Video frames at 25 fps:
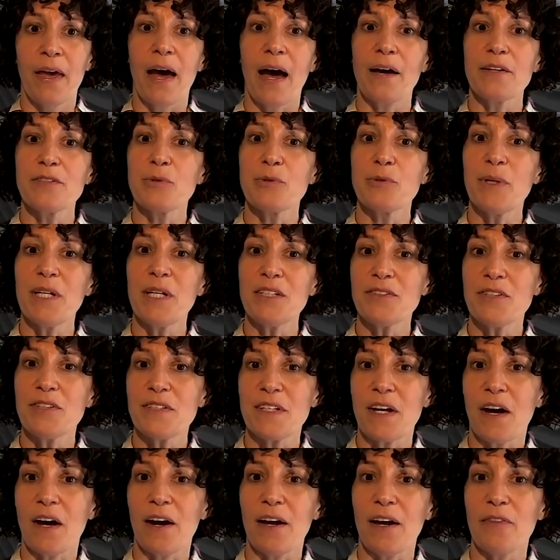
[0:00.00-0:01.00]
As we
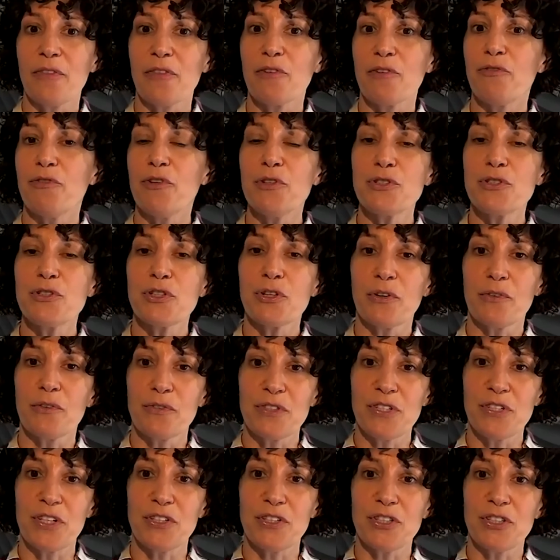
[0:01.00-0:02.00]
design the future of
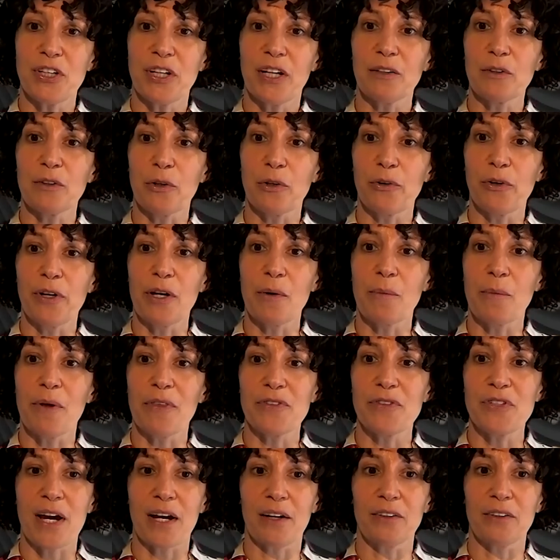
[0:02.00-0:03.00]
teaching and learning
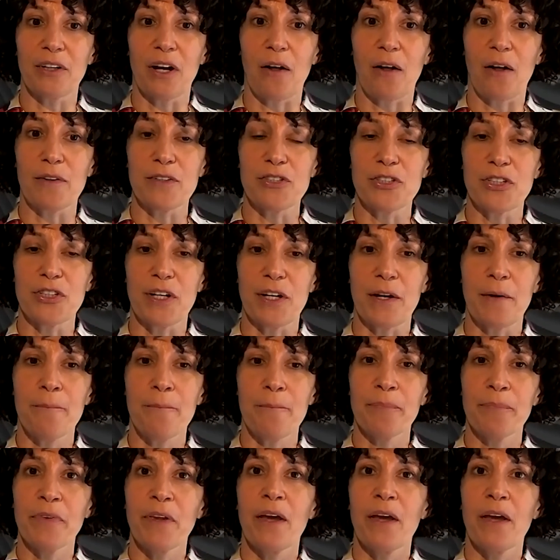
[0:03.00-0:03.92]
with technology,